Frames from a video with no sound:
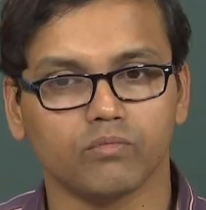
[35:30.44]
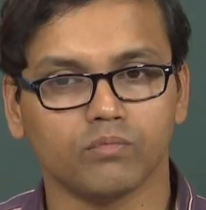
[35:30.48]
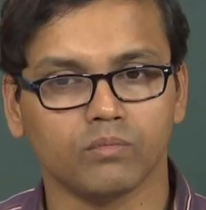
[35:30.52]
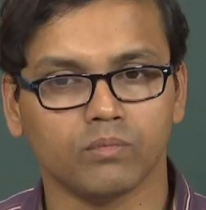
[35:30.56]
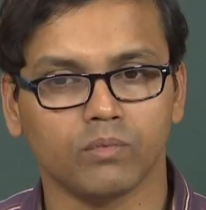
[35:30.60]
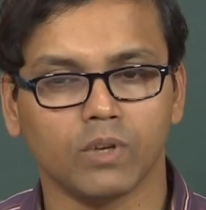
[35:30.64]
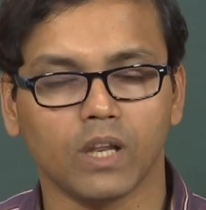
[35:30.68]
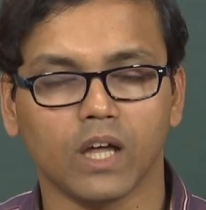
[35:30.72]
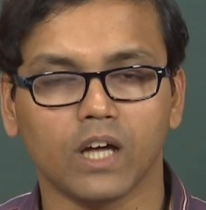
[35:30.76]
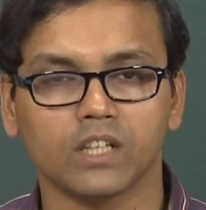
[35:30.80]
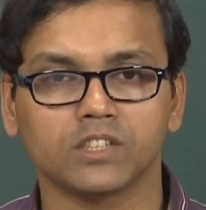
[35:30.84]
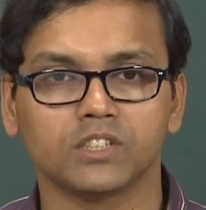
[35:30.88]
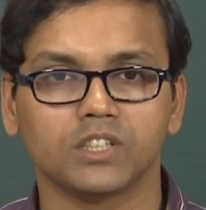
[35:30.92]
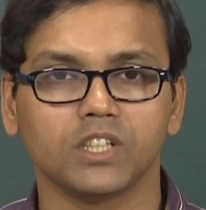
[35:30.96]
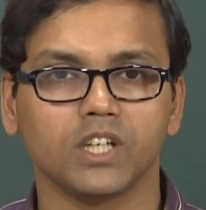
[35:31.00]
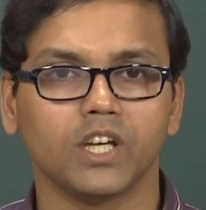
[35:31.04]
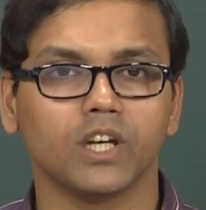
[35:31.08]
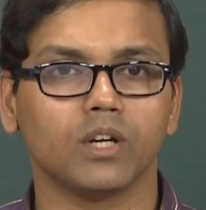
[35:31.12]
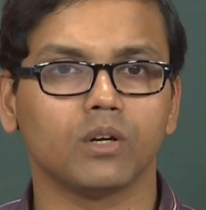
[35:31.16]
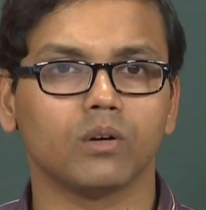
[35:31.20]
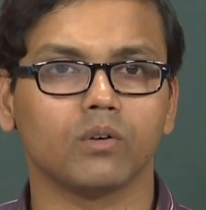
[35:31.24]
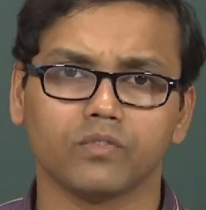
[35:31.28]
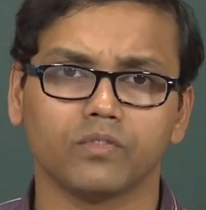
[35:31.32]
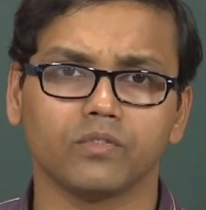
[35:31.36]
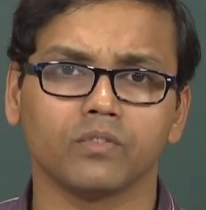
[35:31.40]
last
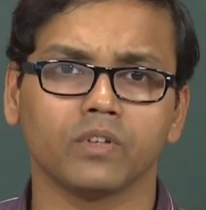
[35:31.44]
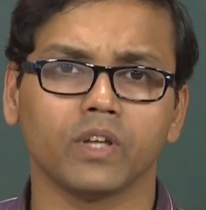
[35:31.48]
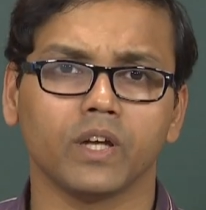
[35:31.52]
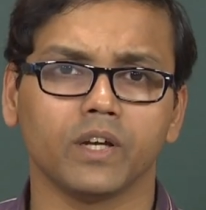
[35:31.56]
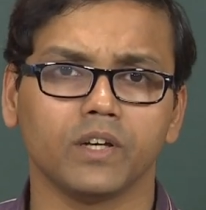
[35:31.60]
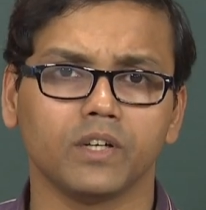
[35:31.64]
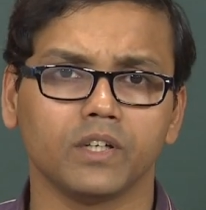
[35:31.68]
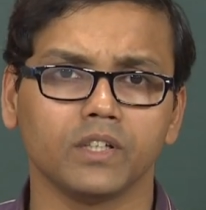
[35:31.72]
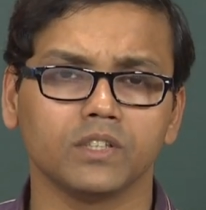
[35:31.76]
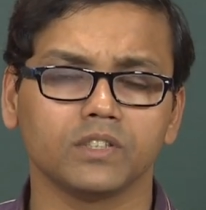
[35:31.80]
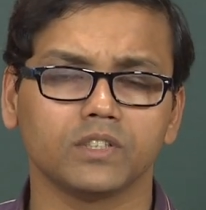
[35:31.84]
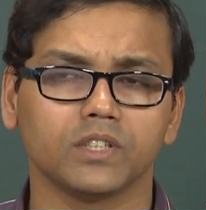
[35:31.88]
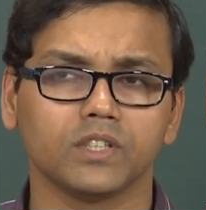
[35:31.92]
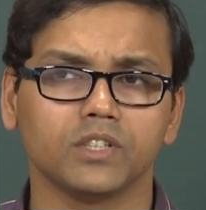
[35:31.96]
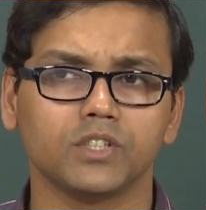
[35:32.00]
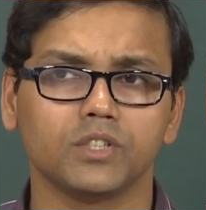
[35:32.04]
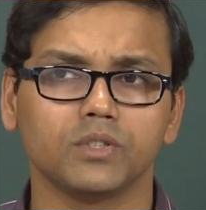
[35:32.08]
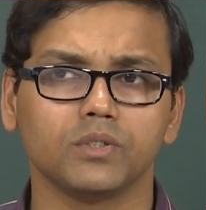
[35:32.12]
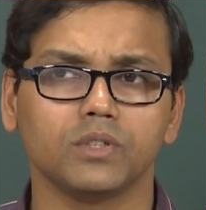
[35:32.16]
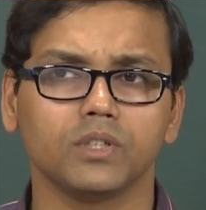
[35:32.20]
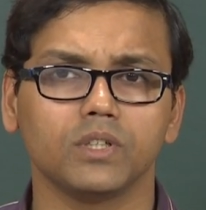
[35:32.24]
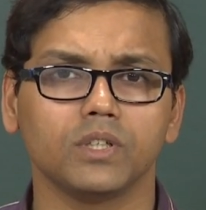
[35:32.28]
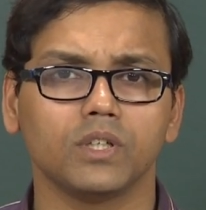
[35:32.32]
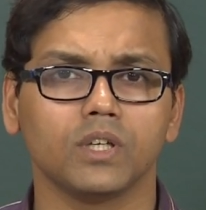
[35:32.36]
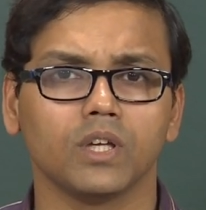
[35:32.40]
decade of 19th
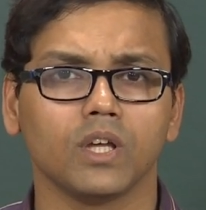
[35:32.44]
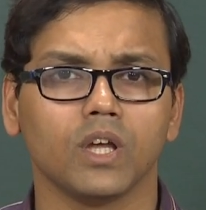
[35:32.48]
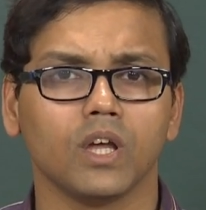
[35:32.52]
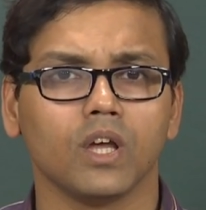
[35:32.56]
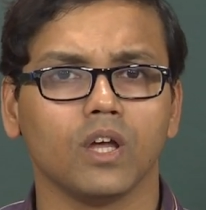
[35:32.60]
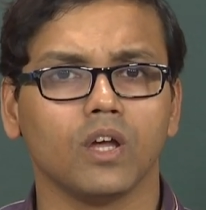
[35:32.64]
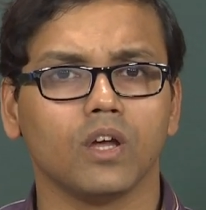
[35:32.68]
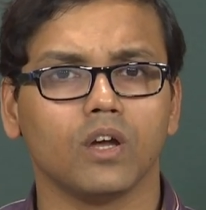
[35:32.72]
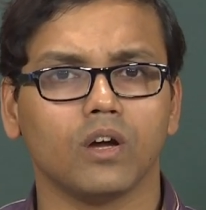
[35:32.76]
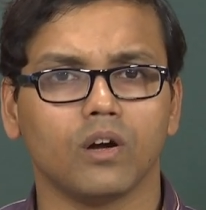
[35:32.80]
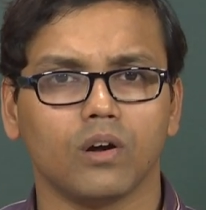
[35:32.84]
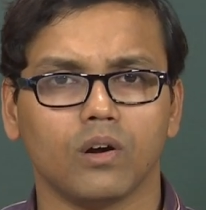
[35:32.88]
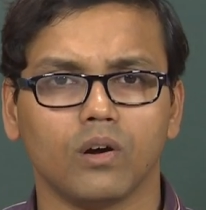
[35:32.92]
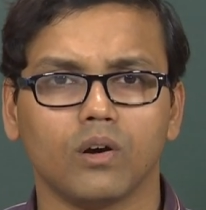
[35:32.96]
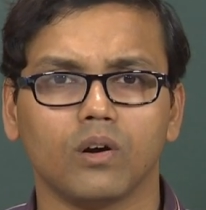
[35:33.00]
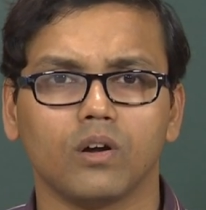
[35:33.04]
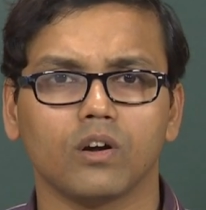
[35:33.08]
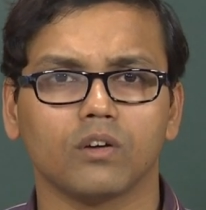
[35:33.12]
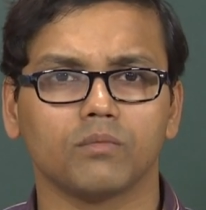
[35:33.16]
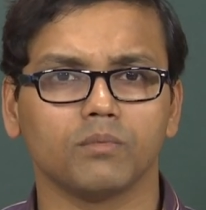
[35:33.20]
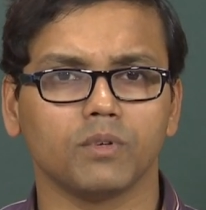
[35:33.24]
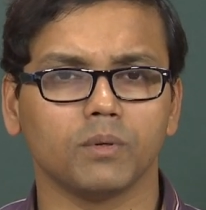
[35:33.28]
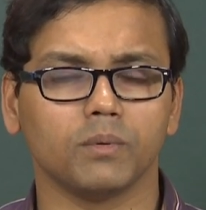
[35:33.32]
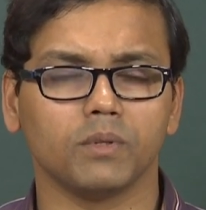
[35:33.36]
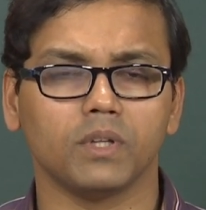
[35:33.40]
century
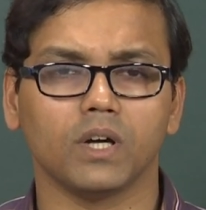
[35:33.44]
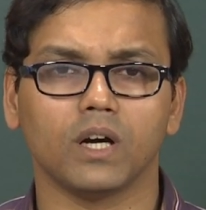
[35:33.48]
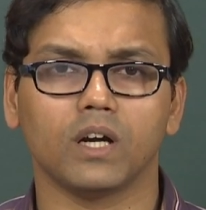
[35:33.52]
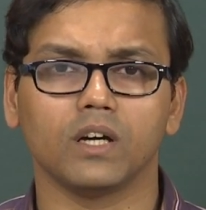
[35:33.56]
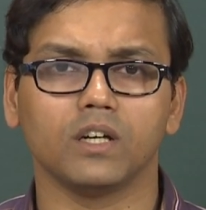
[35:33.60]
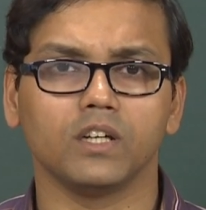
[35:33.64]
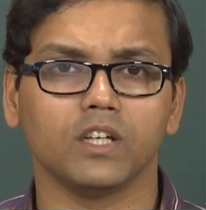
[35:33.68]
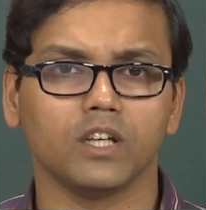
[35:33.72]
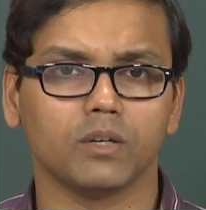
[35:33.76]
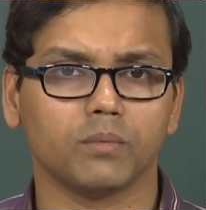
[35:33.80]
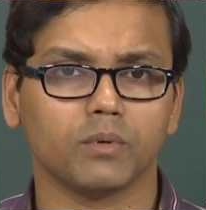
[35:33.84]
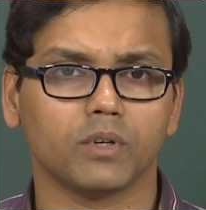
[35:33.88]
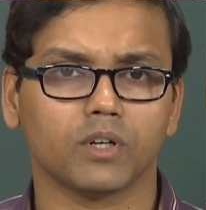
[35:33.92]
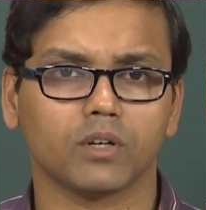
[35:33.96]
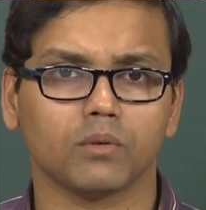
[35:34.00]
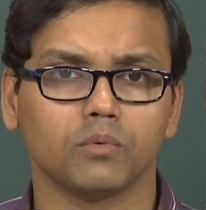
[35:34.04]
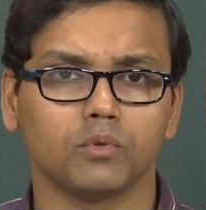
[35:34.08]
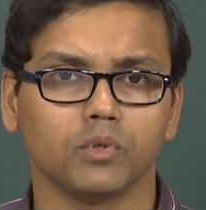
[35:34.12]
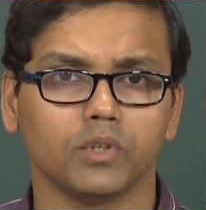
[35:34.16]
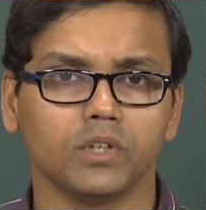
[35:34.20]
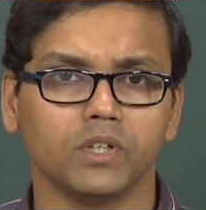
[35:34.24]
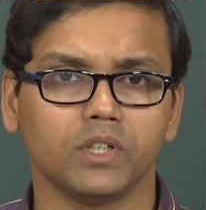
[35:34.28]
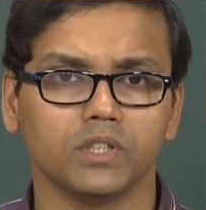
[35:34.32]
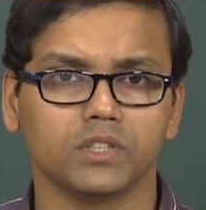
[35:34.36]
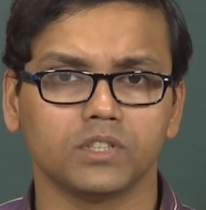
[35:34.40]
or maybe the earlier part of
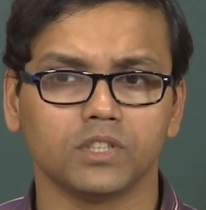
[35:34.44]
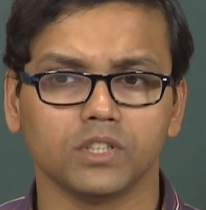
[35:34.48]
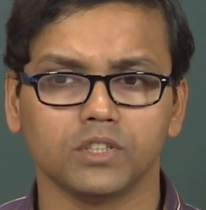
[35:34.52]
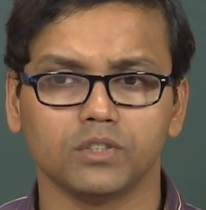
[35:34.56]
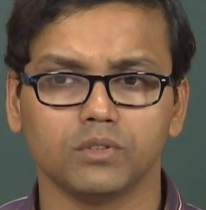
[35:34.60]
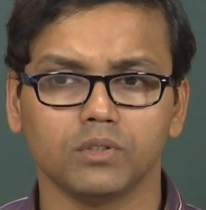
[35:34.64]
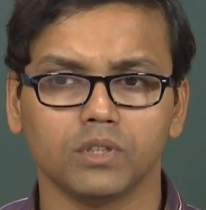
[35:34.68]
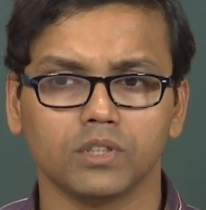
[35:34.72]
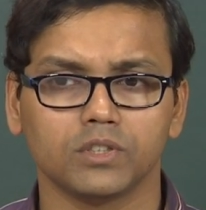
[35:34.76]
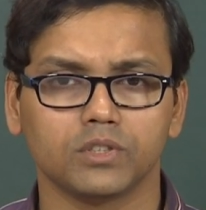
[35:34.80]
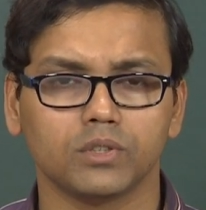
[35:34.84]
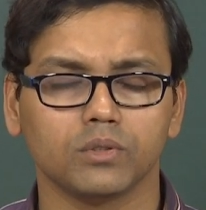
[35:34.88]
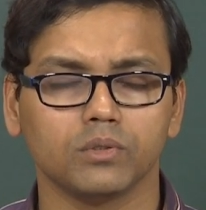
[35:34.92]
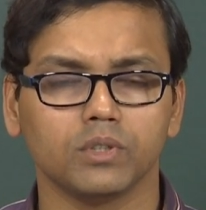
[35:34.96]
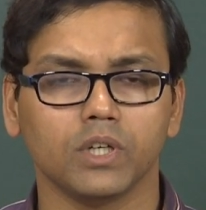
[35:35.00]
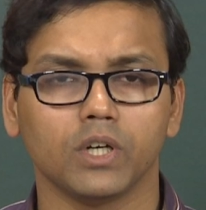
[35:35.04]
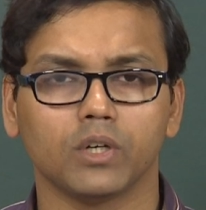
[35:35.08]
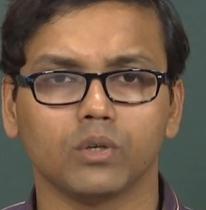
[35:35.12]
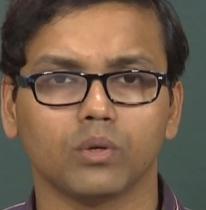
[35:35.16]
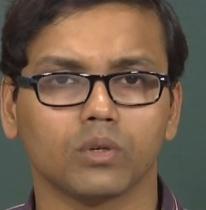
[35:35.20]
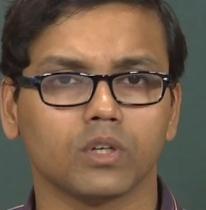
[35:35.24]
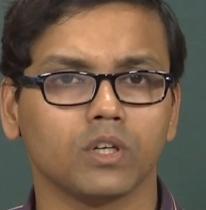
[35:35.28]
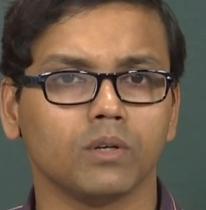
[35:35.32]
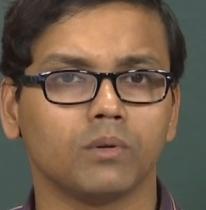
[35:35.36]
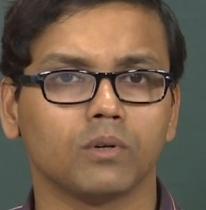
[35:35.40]
20th century. And so, you are
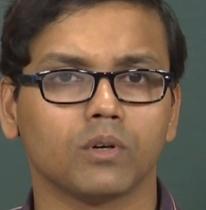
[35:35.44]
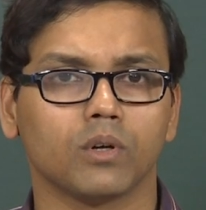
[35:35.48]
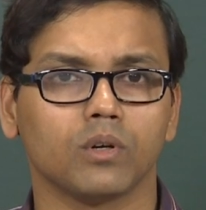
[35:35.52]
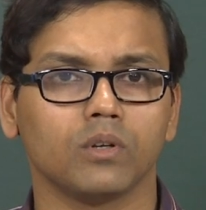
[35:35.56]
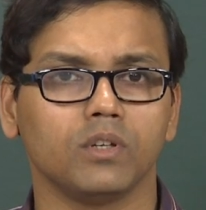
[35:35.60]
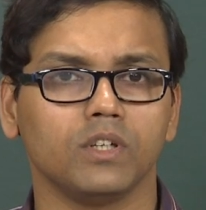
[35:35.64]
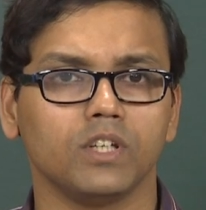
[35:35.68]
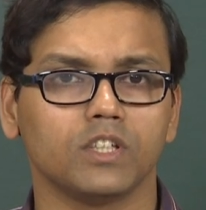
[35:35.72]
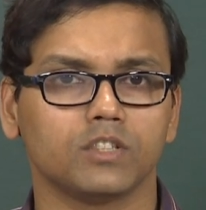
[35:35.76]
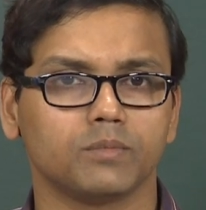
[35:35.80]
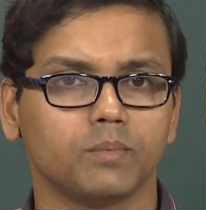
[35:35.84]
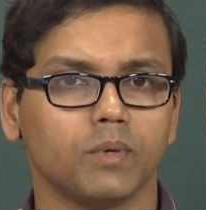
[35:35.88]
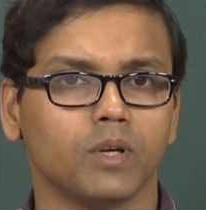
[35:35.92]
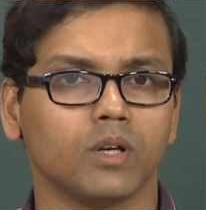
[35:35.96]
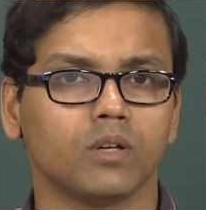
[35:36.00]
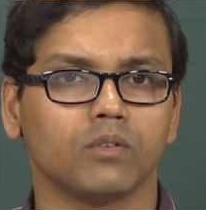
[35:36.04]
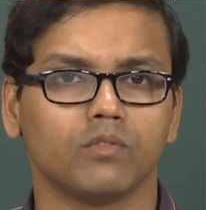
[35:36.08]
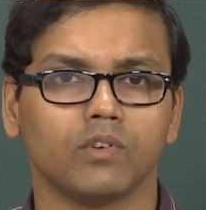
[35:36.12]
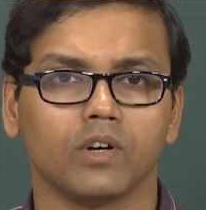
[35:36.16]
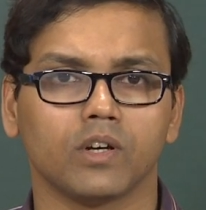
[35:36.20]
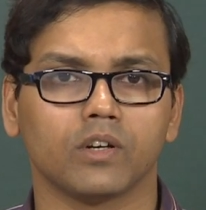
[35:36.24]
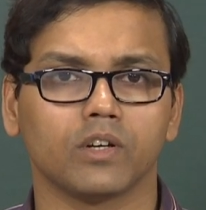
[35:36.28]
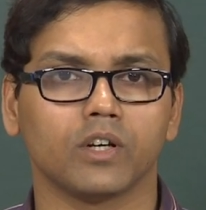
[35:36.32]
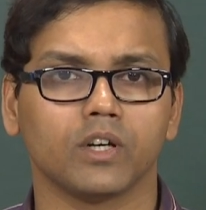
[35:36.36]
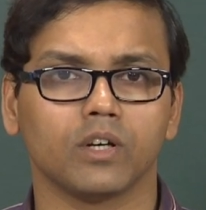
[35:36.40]
talking about only a span of
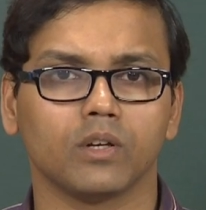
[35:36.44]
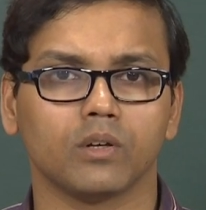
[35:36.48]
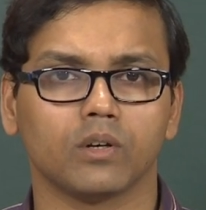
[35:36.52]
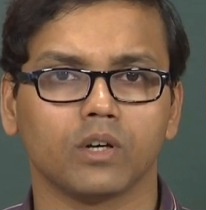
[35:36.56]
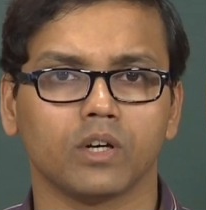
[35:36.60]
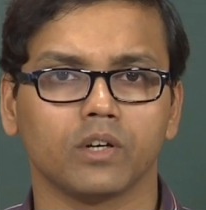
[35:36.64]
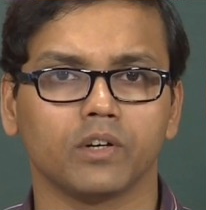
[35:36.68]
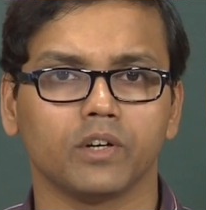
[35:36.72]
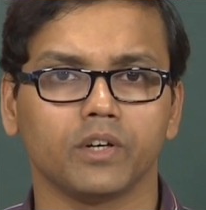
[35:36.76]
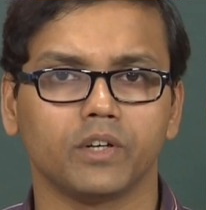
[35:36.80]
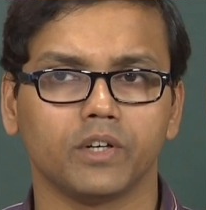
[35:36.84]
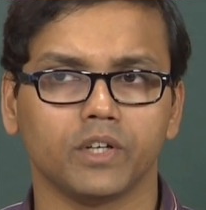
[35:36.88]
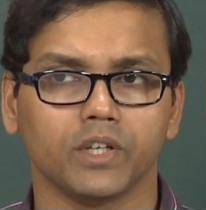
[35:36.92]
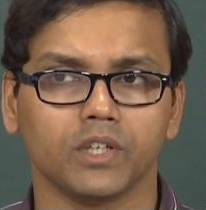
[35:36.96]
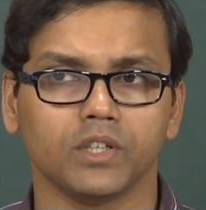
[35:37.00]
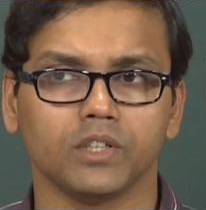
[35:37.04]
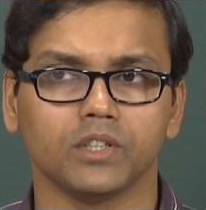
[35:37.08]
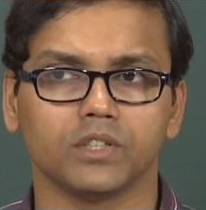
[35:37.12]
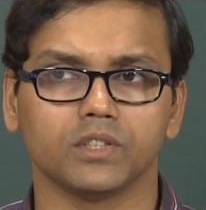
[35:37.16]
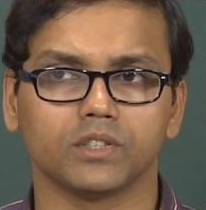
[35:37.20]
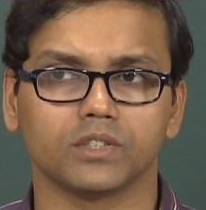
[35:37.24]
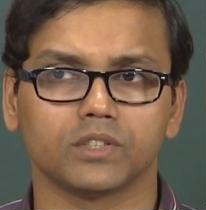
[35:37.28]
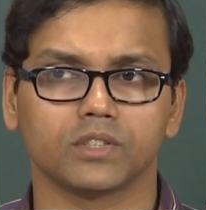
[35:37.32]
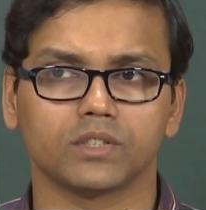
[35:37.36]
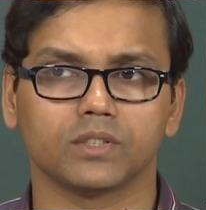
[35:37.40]
100 or 110
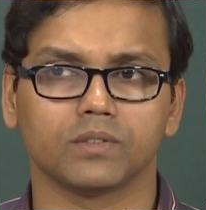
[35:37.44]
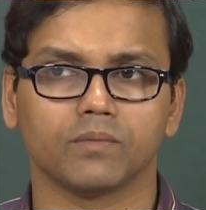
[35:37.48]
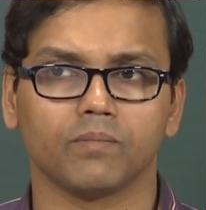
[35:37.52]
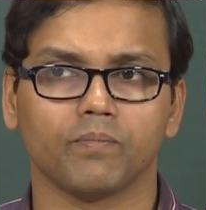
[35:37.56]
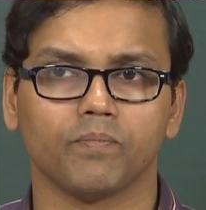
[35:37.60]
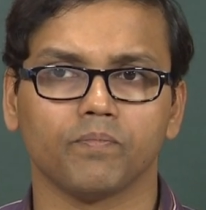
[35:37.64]
years.